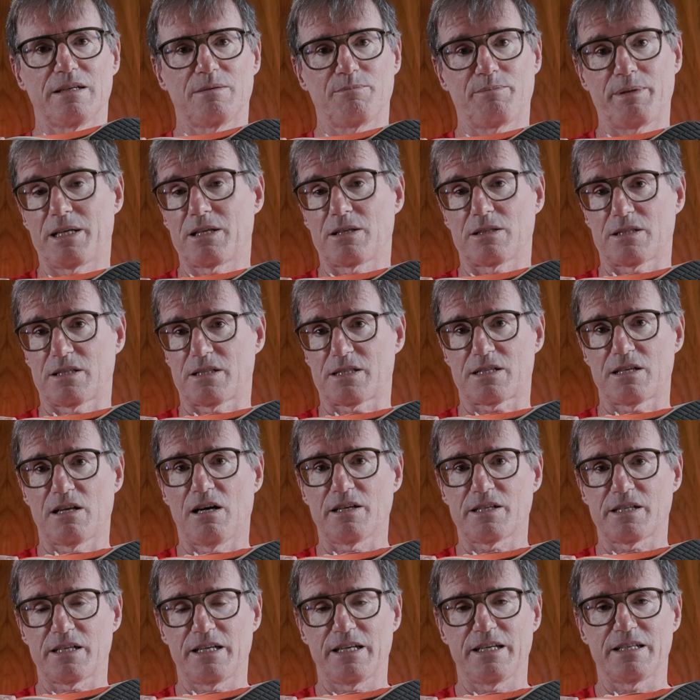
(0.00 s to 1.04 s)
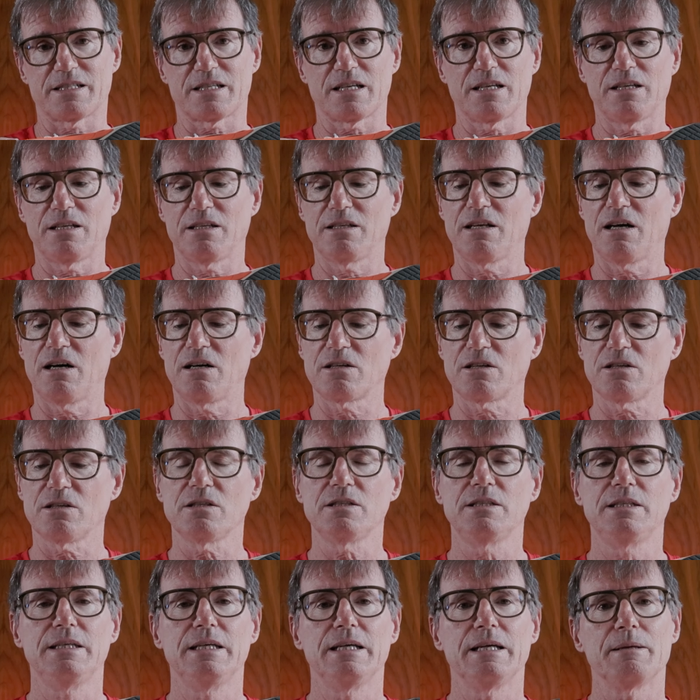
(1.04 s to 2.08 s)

because the slot is longer,